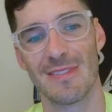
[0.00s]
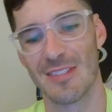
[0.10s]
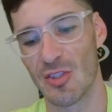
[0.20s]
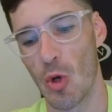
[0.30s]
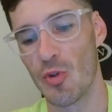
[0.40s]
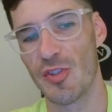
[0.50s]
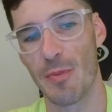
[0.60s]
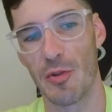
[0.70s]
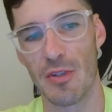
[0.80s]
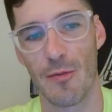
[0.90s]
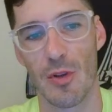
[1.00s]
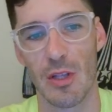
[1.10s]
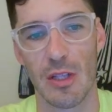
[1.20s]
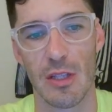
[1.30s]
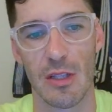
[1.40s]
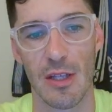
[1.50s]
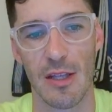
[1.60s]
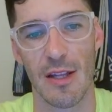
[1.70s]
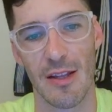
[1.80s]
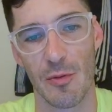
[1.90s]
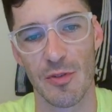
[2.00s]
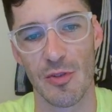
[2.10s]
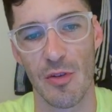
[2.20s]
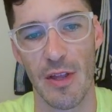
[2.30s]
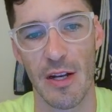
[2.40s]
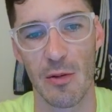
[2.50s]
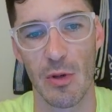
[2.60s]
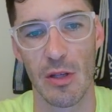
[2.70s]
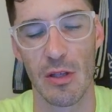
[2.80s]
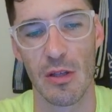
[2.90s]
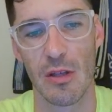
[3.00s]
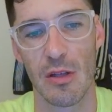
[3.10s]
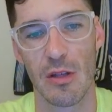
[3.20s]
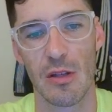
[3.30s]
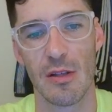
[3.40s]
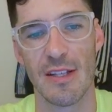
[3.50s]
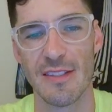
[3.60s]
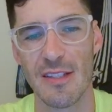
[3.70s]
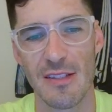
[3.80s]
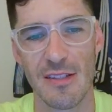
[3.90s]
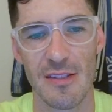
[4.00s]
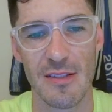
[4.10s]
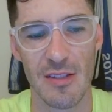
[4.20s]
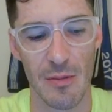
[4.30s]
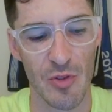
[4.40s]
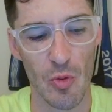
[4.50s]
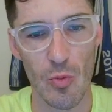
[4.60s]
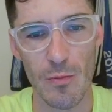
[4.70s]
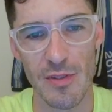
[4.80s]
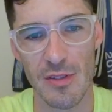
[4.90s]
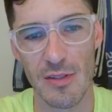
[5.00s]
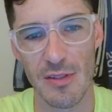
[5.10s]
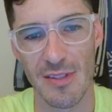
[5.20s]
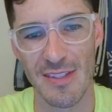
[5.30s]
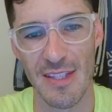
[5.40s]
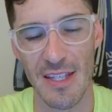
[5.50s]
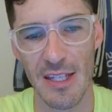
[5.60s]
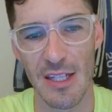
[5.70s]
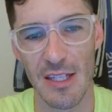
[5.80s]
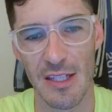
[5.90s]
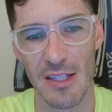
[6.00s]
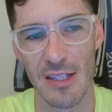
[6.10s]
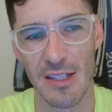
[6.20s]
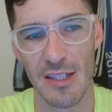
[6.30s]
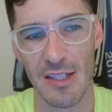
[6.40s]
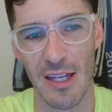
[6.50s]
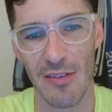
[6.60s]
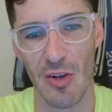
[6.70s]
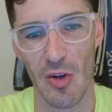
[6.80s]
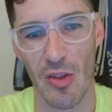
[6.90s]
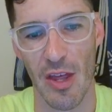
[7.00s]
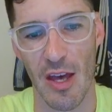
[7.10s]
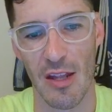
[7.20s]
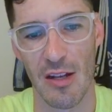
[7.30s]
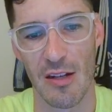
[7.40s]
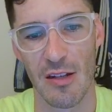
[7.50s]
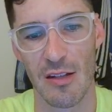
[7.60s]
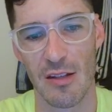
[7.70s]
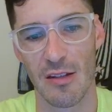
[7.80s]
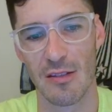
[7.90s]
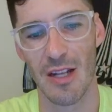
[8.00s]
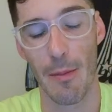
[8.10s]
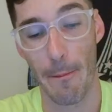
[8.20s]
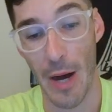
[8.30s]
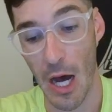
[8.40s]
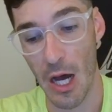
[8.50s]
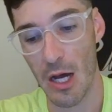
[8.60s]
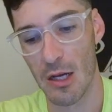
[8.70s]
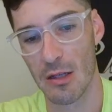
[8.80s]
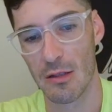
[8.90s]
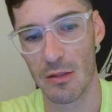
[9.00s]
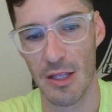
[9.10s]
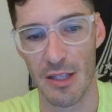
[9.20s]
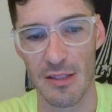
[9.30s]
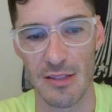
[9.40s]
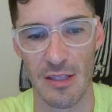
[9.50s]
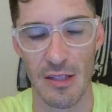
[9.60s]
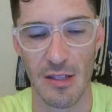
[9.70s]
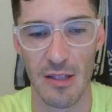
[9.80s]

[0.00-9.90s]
Scotia spelled differently, and I wasn't sure of that anyway. Is it subsumes? Sig? I haven't heard of that. It's not Ba? What the heck is it?